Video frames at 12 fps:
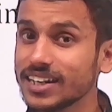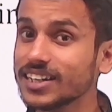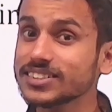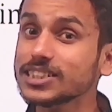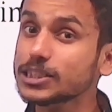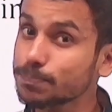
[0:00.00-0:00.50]

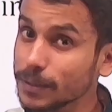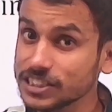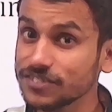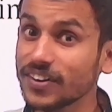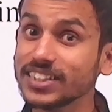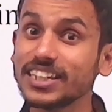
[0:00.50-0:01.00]
doesn't
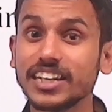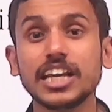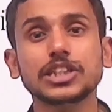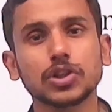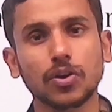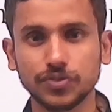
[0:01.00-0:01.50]
specify the
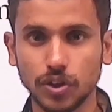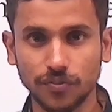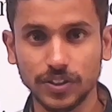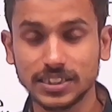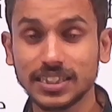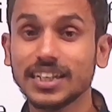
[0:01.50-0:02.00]
nature of the
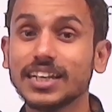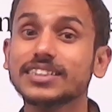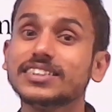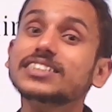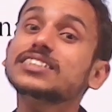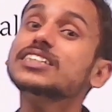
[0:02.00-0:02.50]
offence.
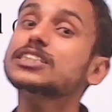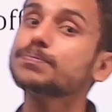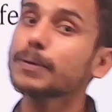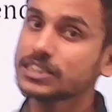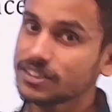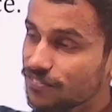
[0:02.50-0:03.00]
This is
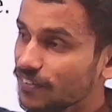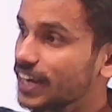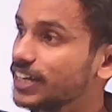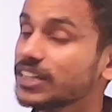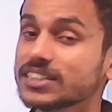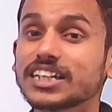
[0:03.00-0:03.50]

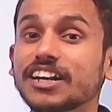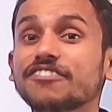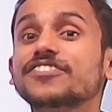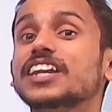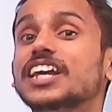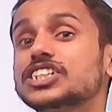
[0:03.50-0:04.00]
specified, the
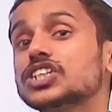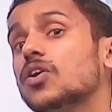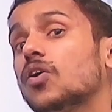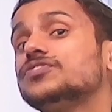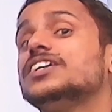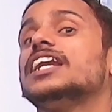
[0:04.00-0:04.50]
definition
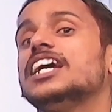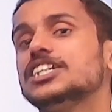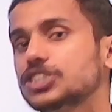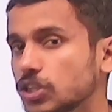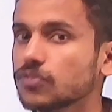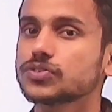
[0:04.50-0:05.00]
of the
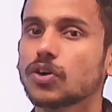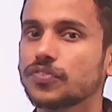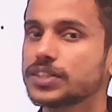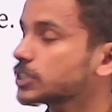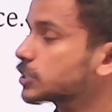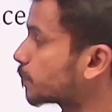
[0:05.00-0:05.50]
nature of the
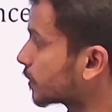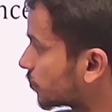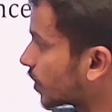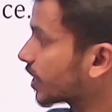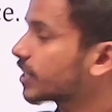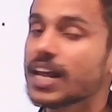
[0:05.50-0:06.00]
offence is
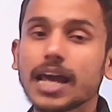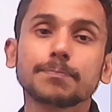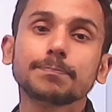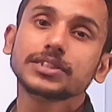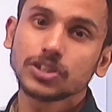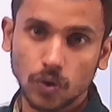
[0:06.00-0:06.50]
specified under
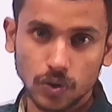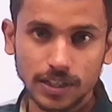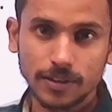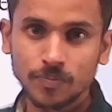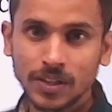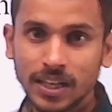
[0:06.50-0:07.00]
IPC only.
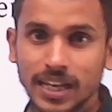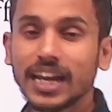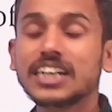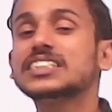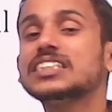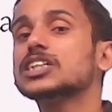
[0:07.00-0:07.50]

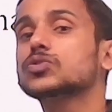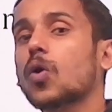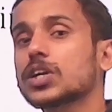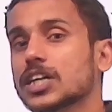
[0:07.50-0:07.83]
It says what